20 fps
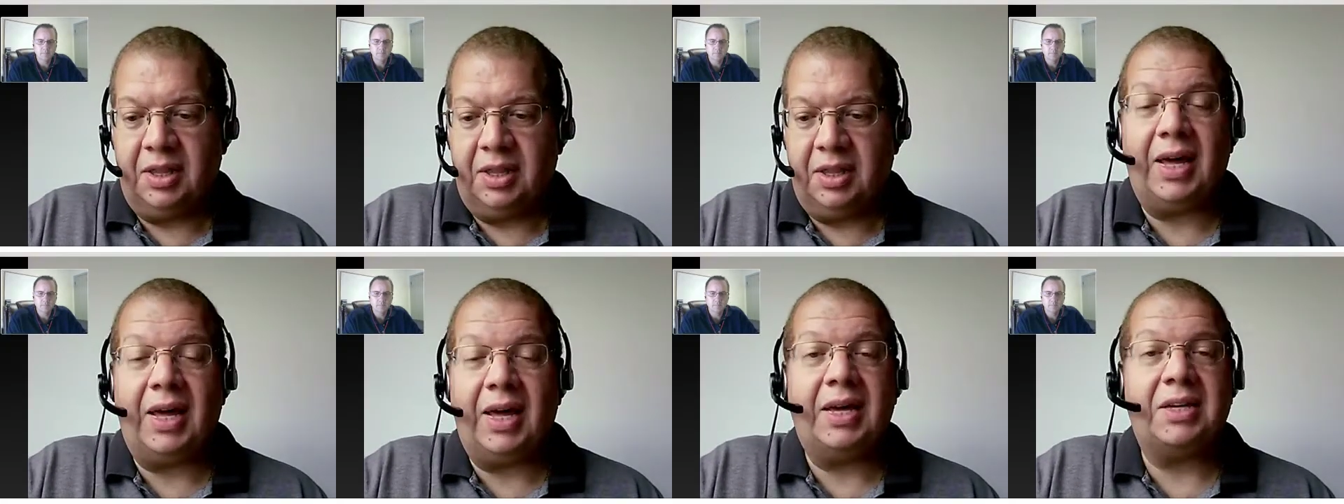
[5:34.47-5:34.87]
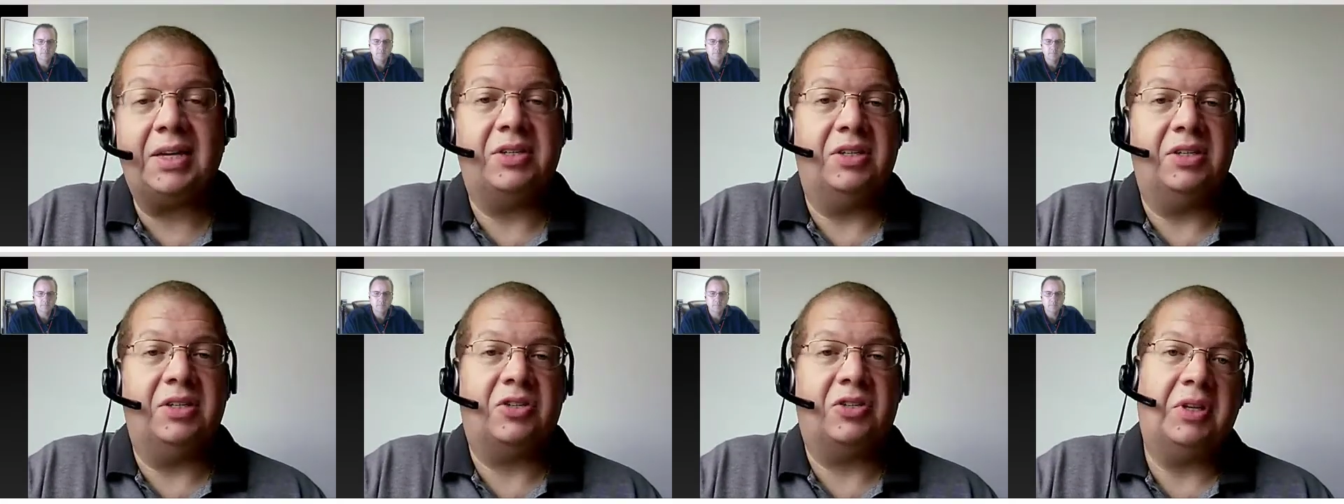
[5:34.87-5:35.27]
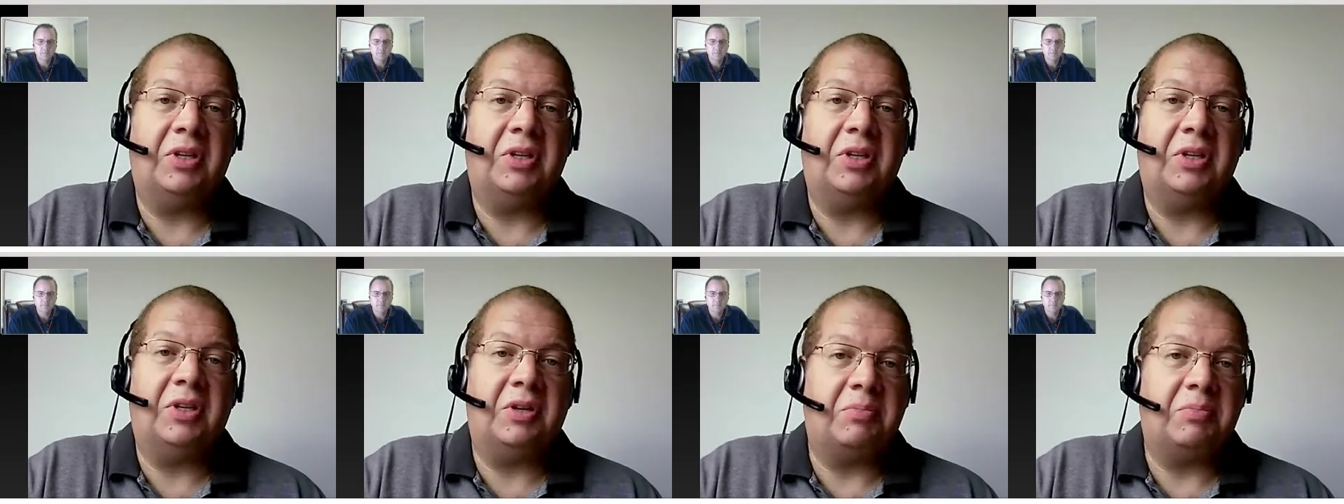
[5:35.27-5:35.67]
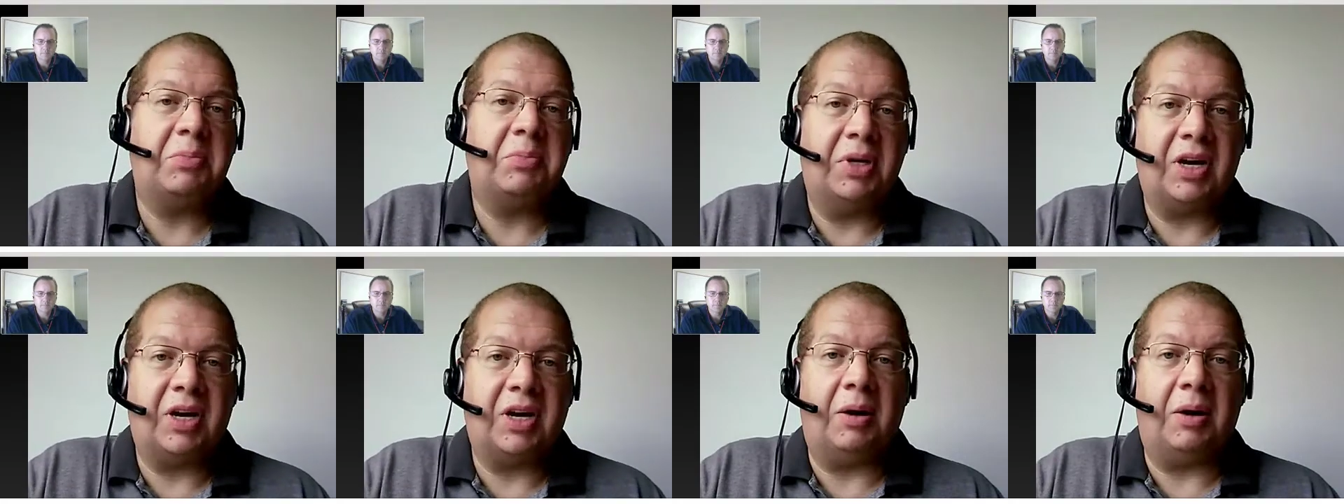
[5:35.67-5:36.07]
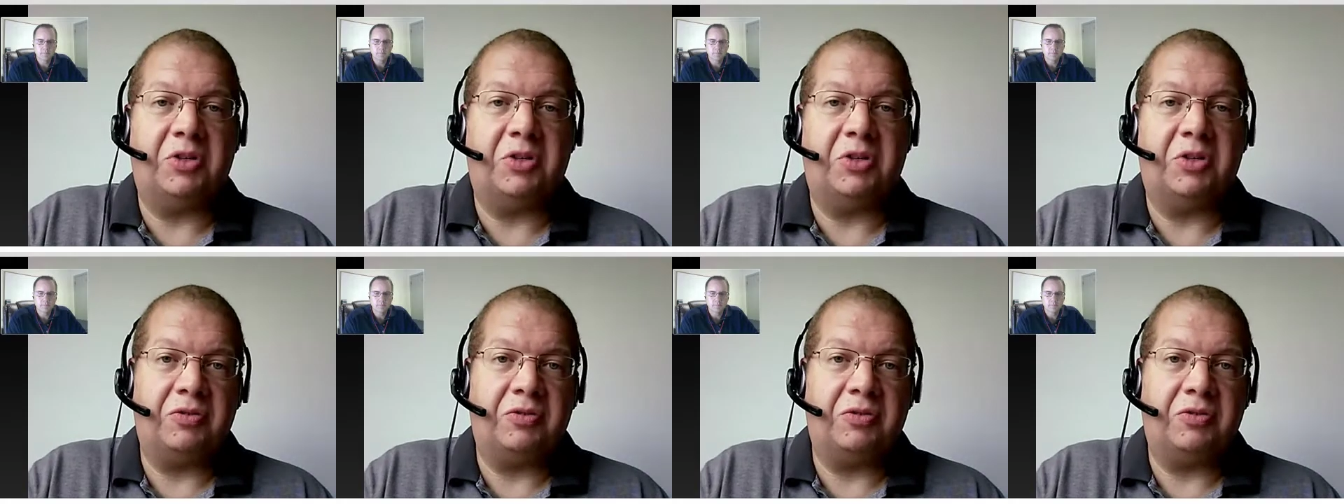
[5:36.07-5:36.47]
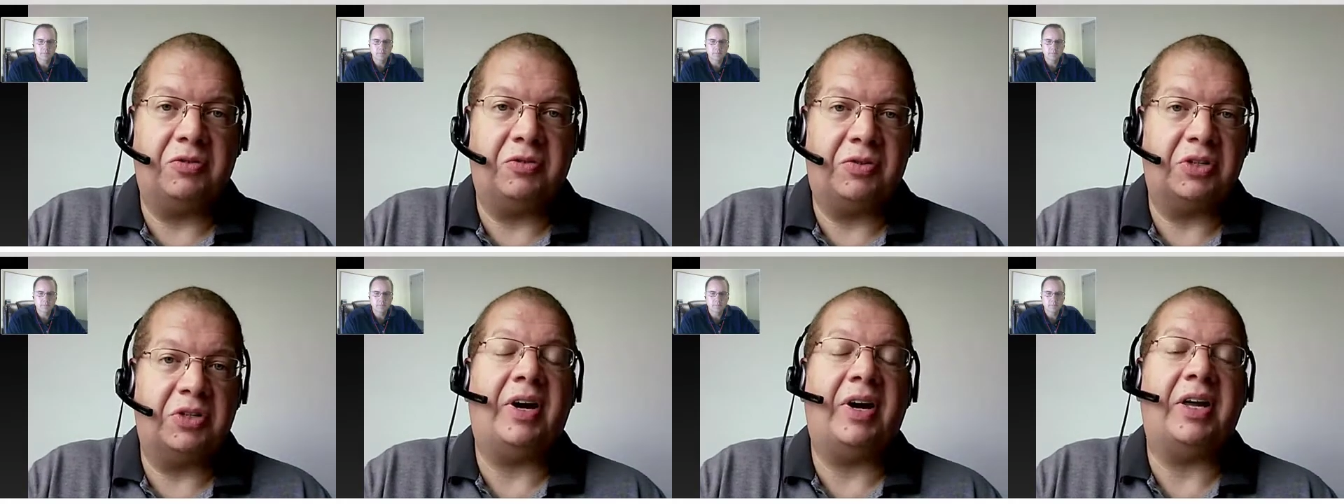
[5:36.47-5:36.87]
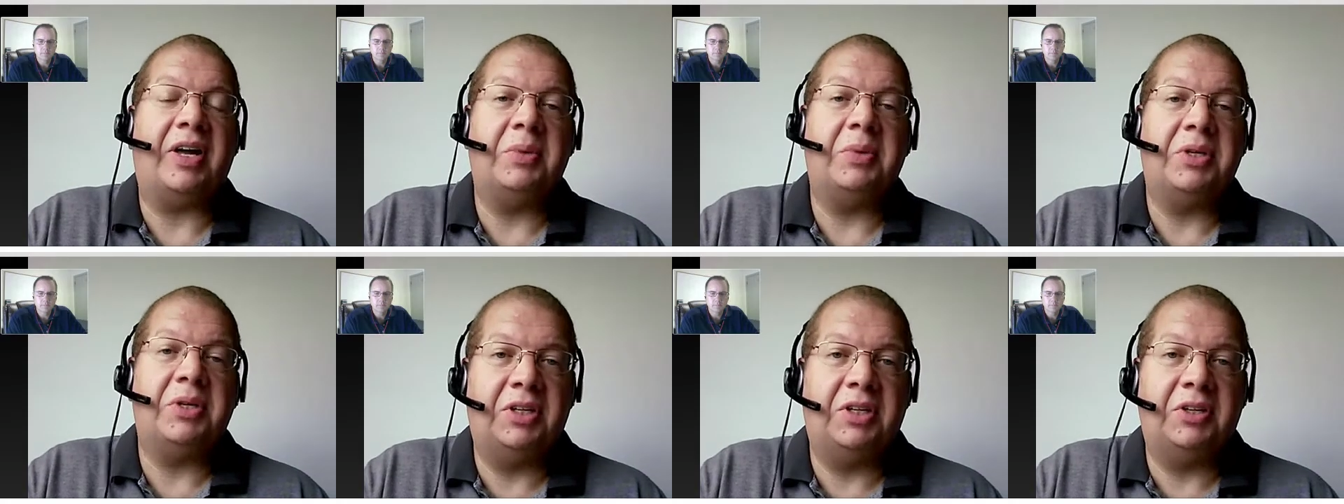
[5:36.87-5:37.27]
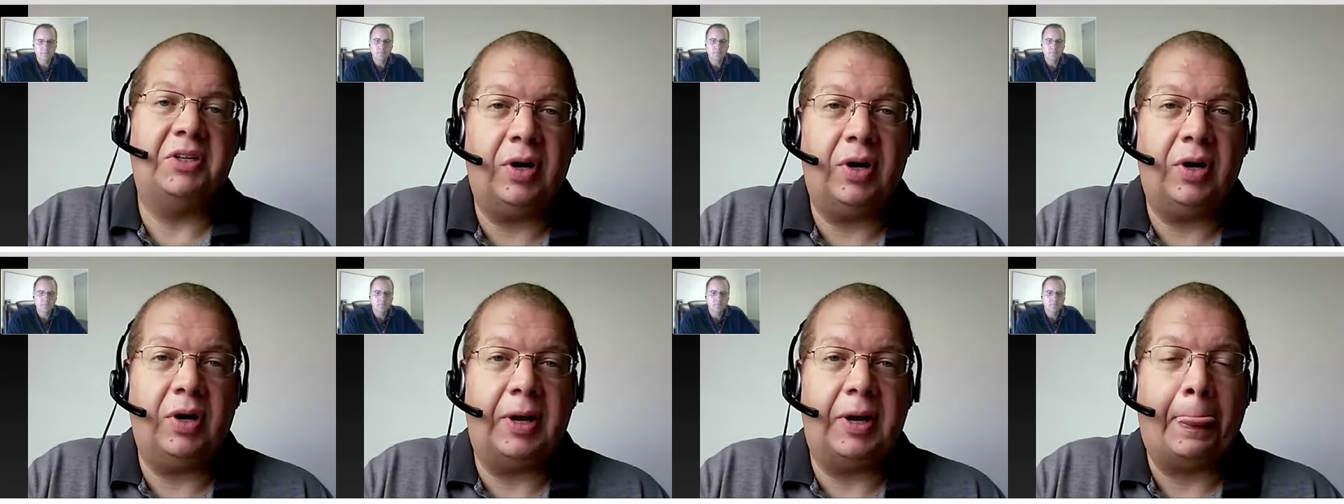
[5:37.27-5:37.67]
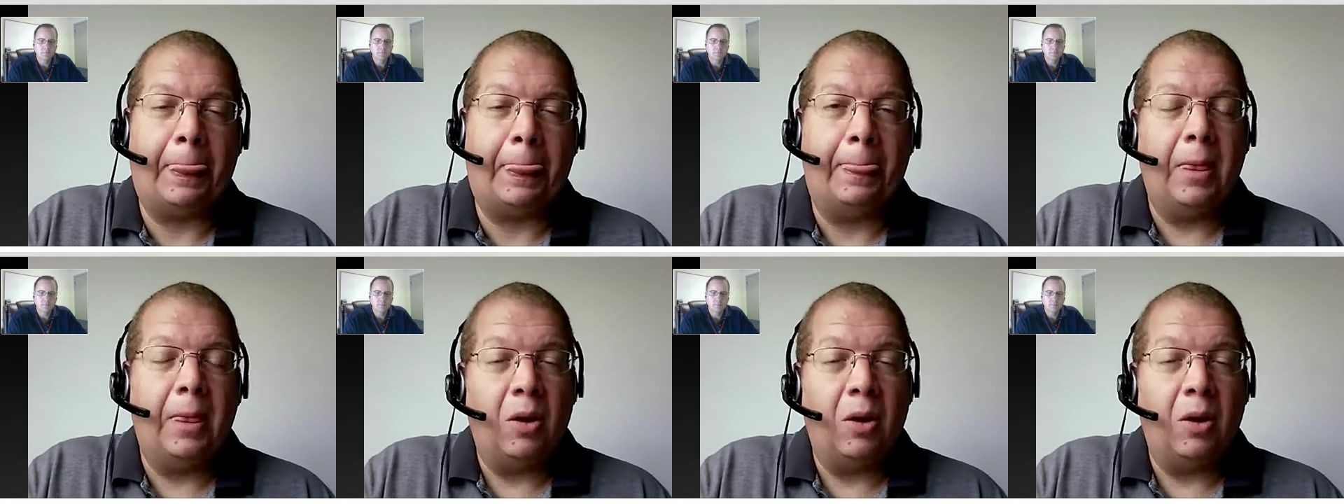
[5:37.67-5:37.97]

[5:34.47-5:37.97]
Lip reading: And the last is something that might be common to most of us, vitamin D3.